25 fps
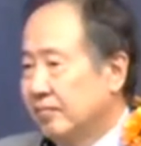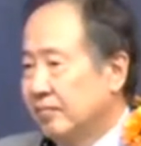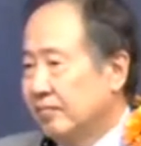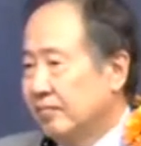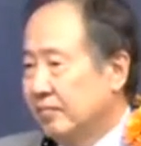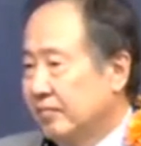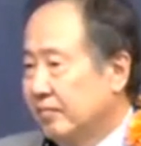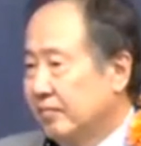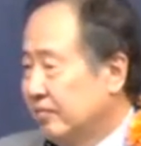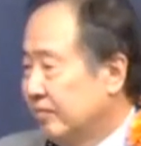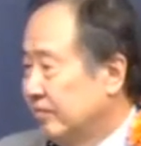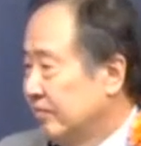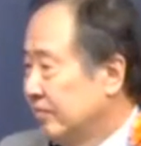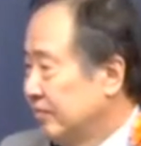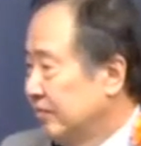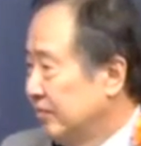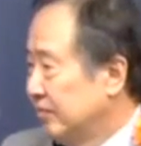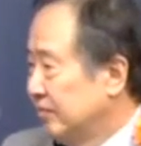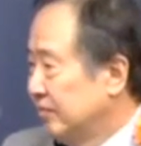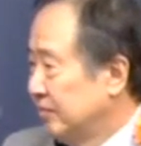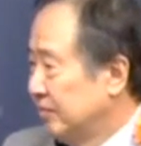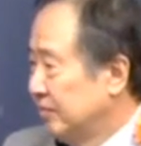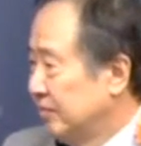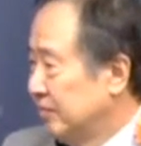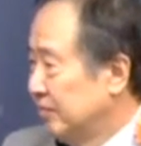
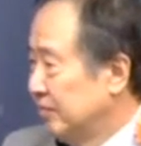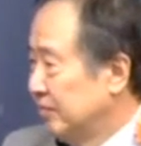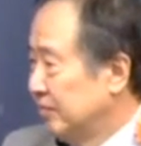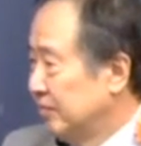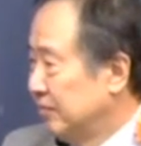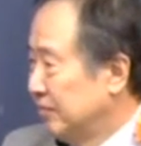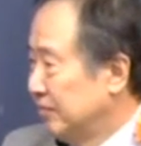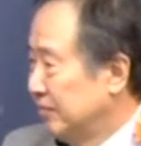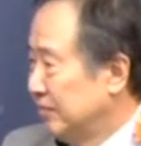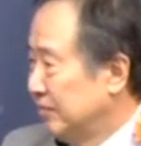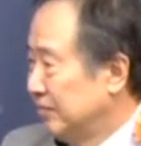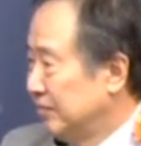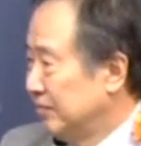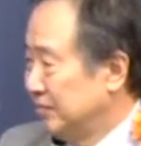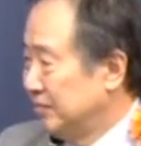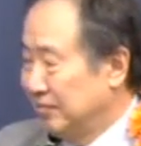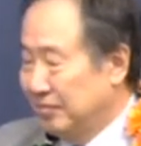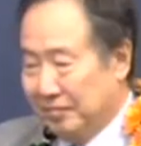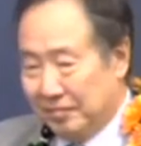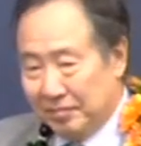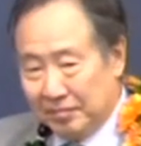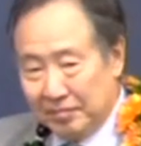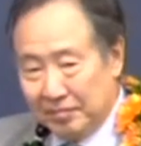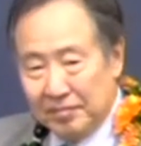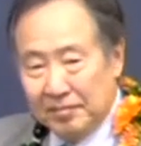
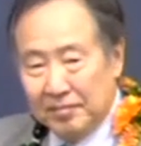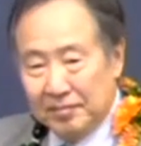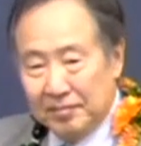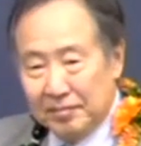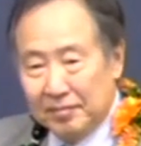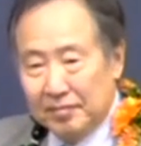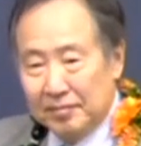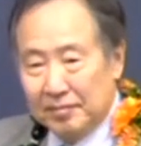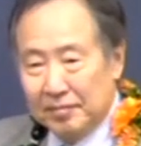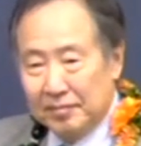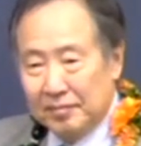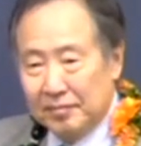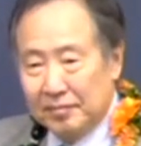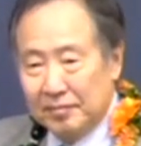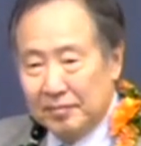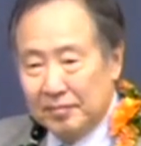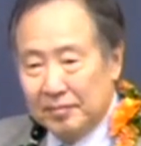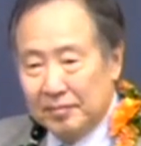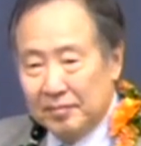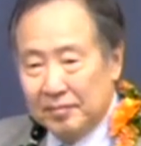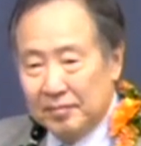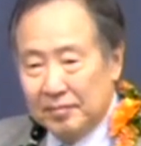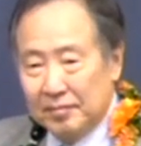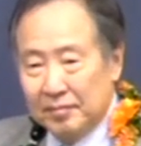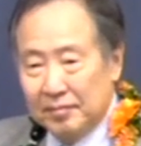
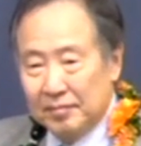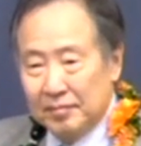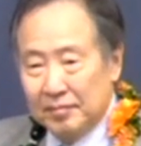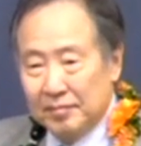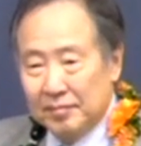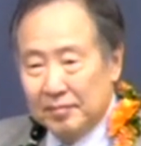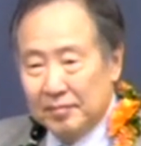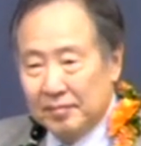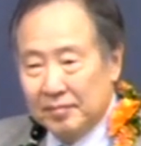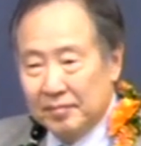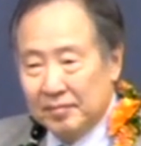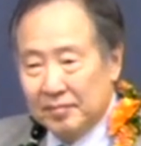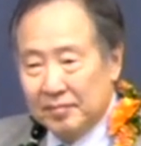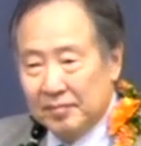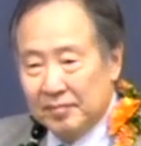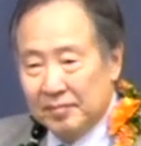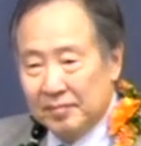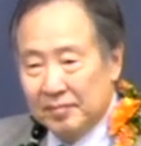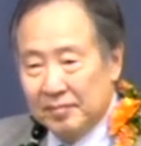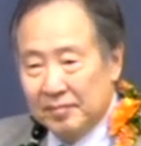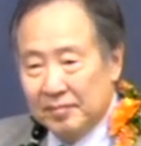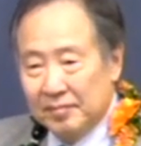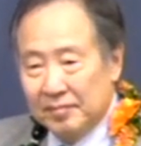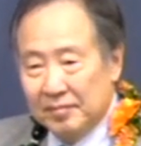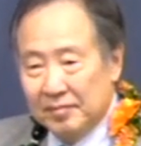
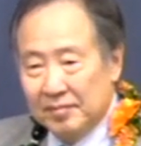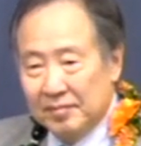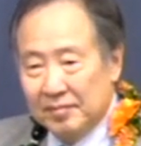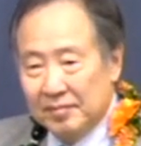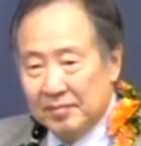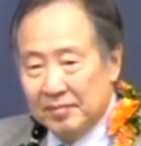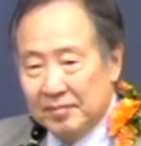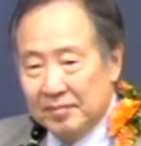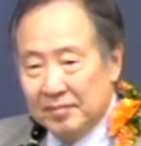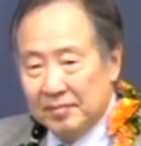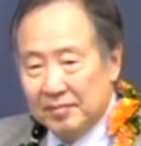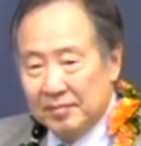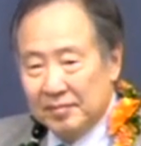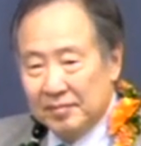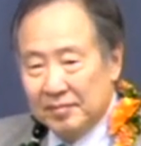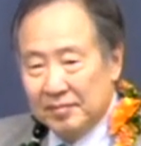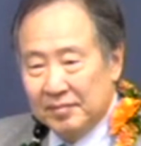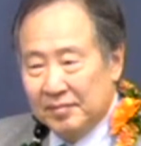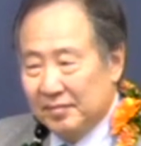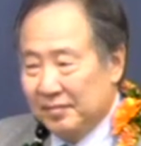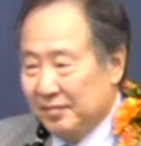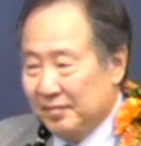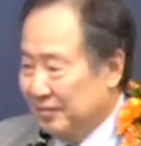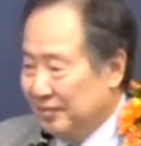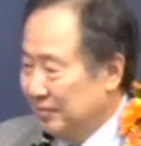
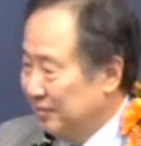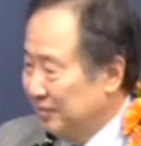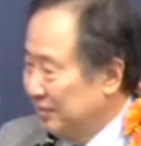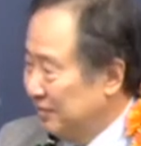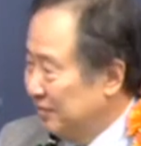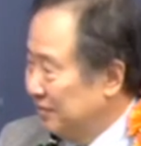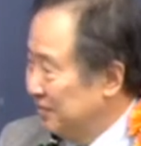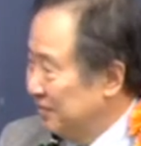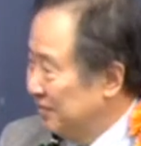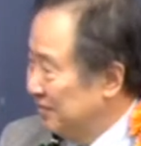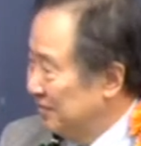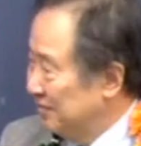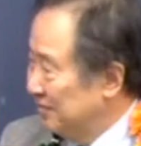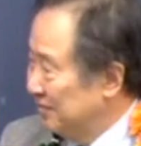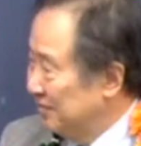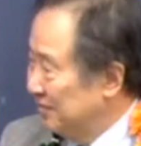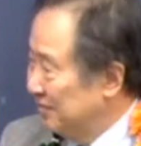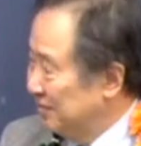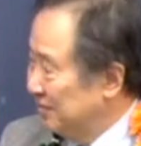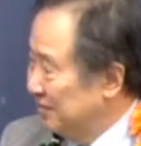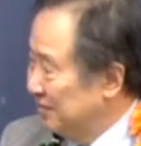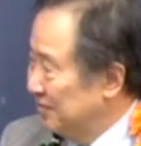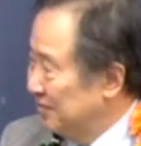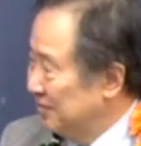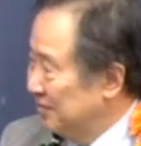
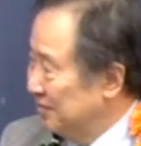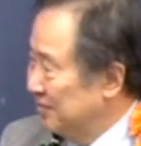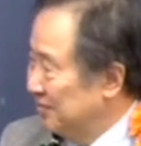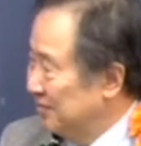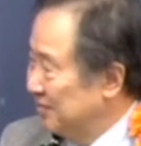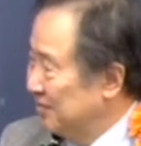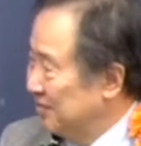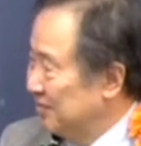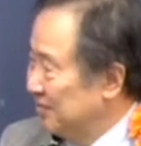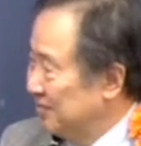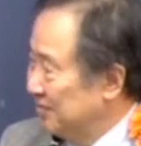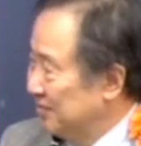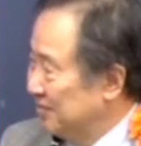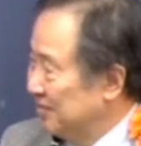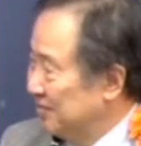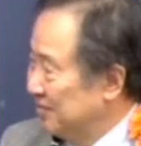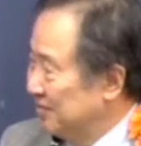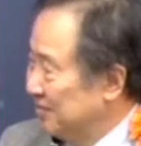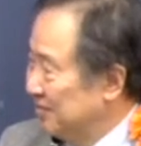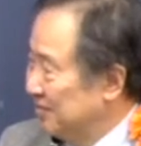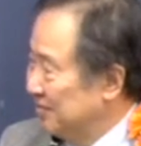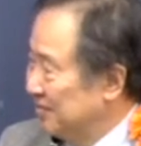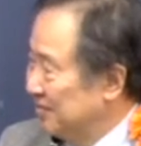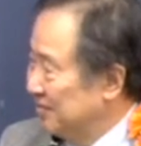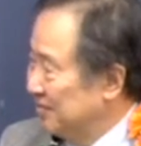
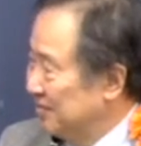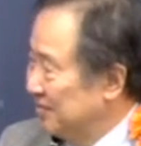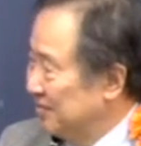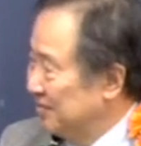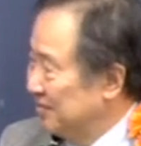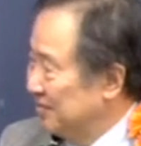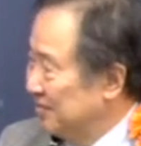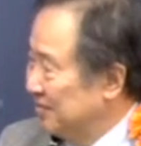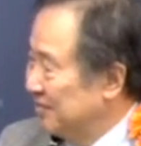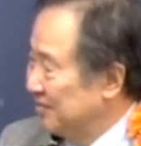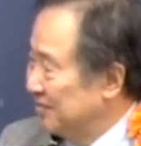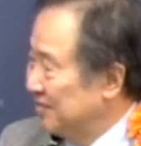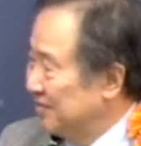(silent)